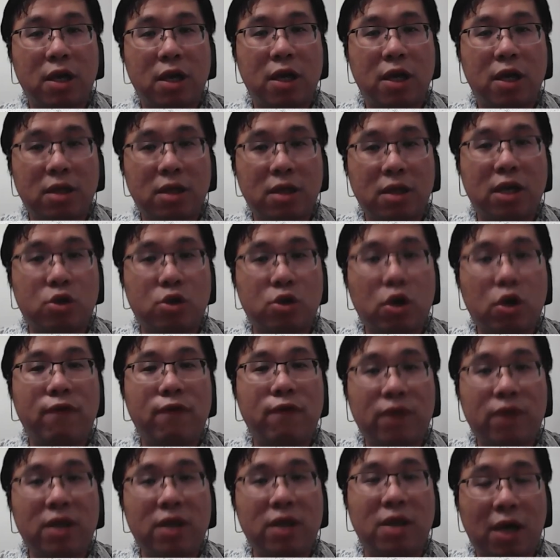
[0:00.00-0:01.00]
and they
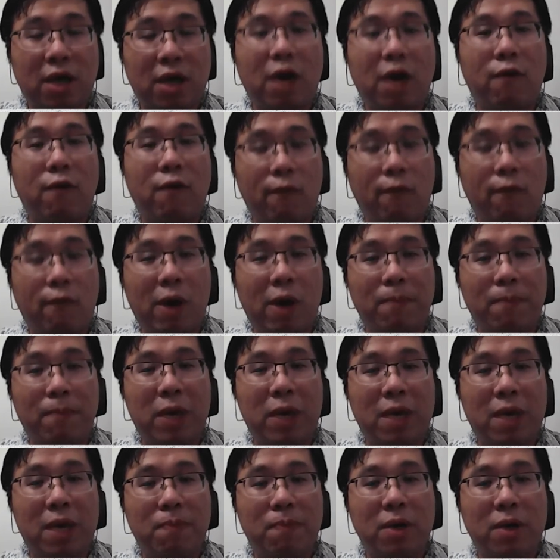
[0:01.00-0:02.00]
drafting the health white
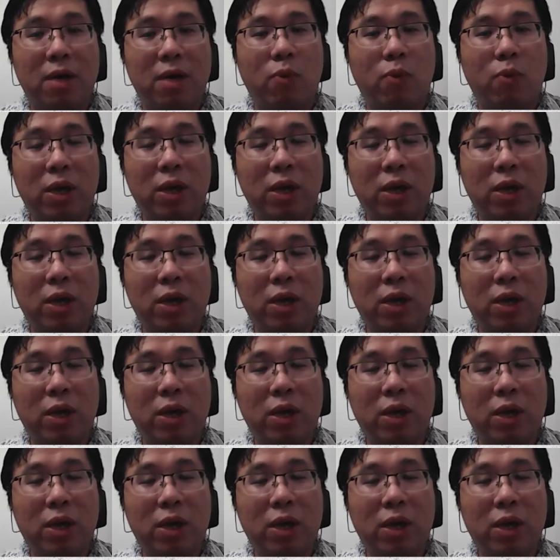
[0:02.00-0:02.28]
paper.